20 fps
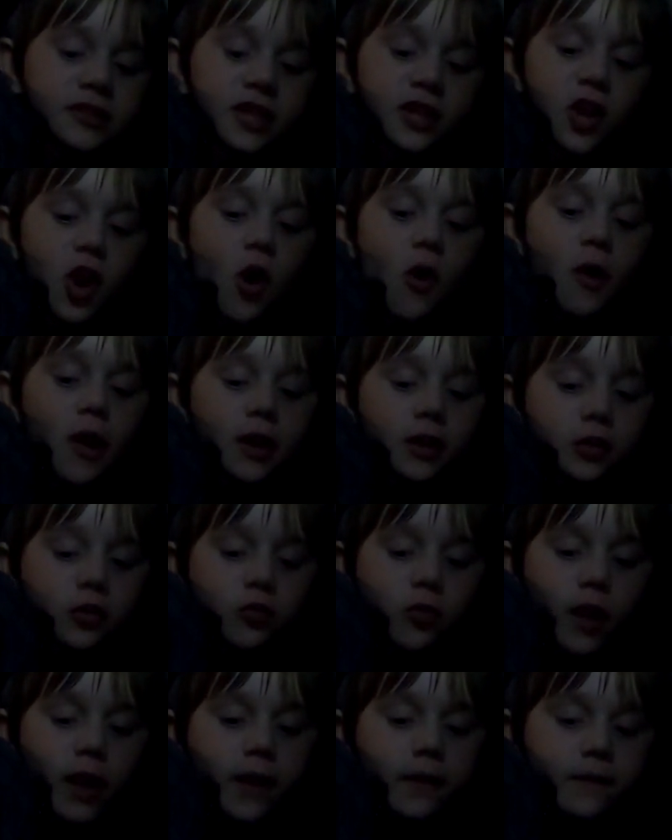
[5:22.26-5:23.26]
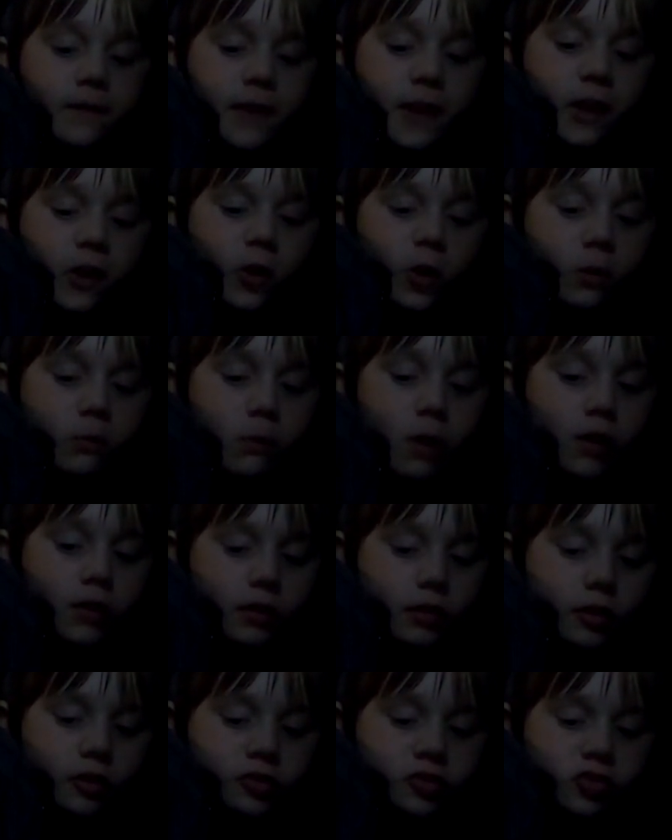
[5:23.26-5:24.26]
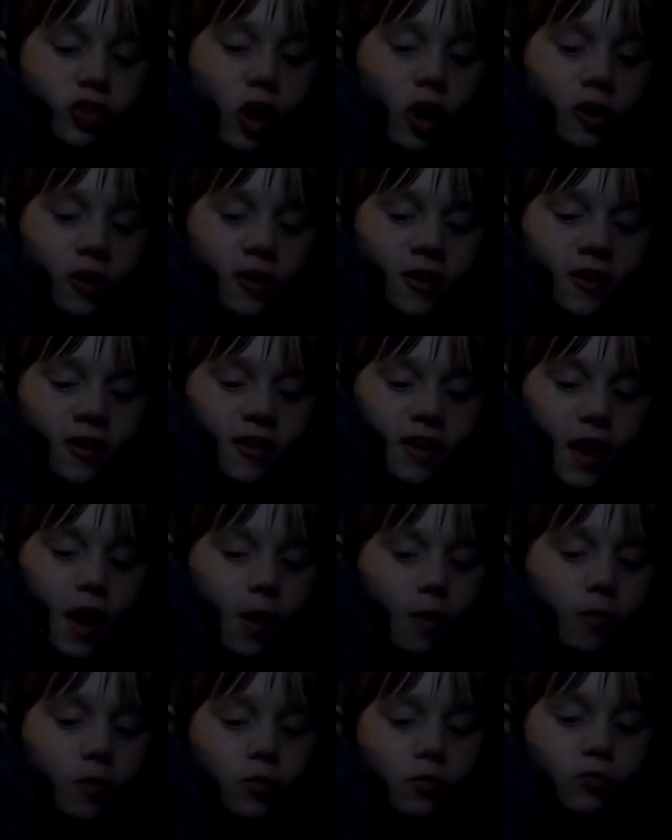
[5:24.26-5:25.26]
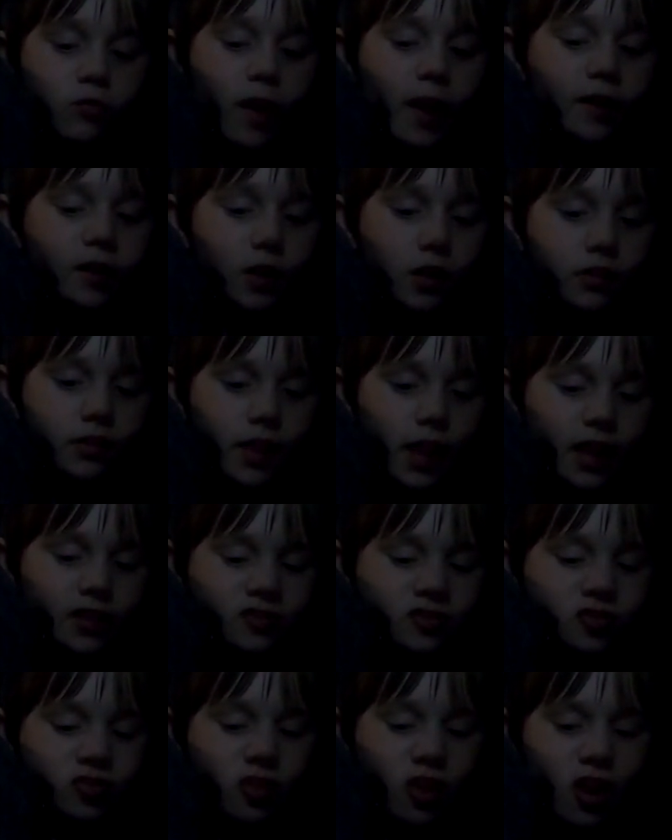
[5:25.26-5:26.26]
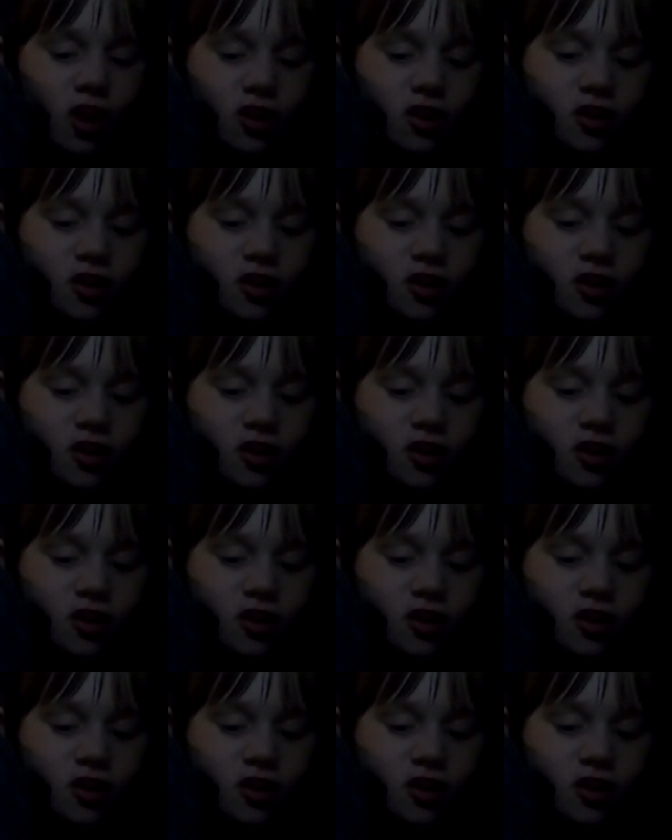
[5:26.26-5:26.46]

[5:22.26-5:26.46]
to go on Gravedigger Monster Truck. I want to ride on that truck.